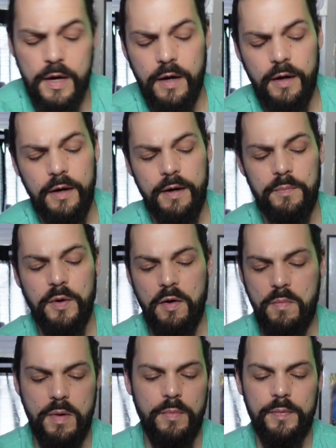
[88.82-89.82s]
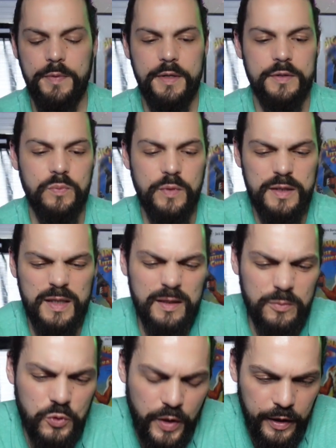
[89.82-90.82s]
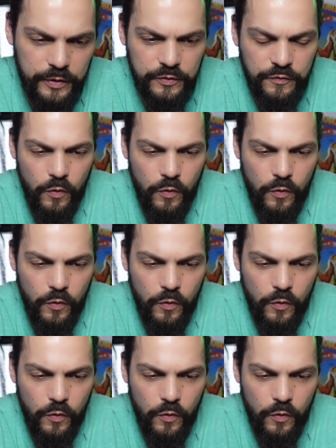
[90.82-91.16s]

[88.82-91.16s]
Uh, but I remember because we had seen some trailers